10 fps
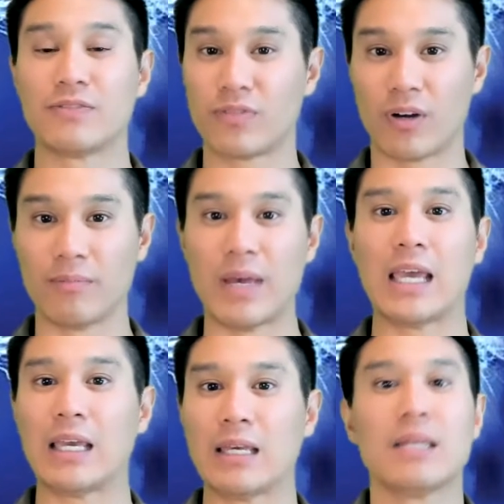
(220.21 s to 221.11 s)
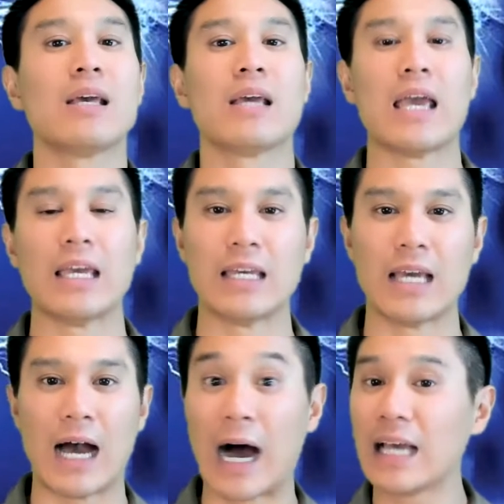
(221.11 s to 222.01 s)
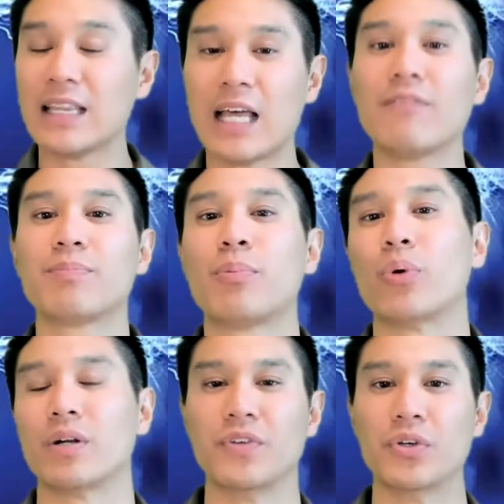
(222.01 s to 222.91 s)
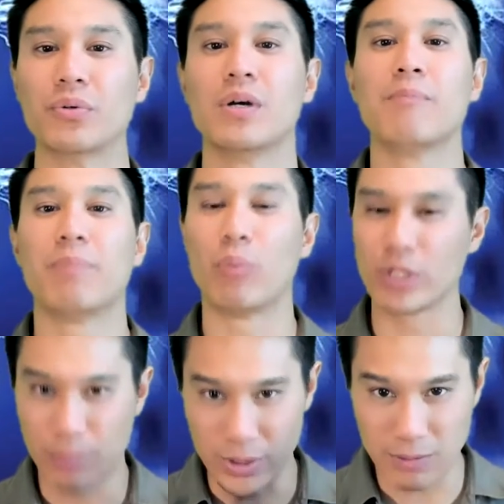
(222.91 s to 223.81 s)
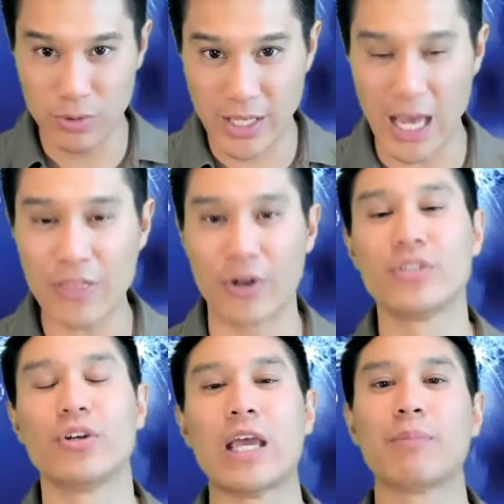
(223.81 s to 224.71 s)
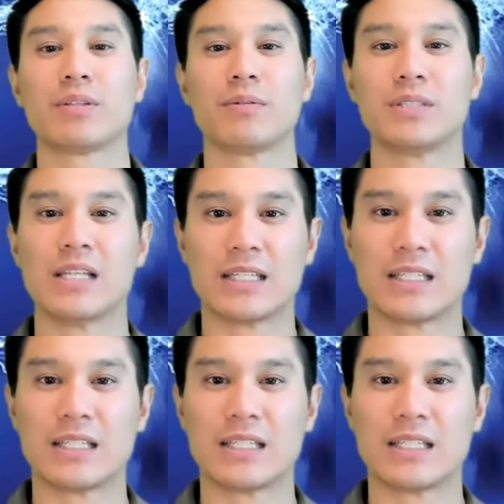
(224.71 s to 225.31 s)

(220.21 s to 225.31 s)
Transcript: from a high level point of view, but when you put them together, you're able to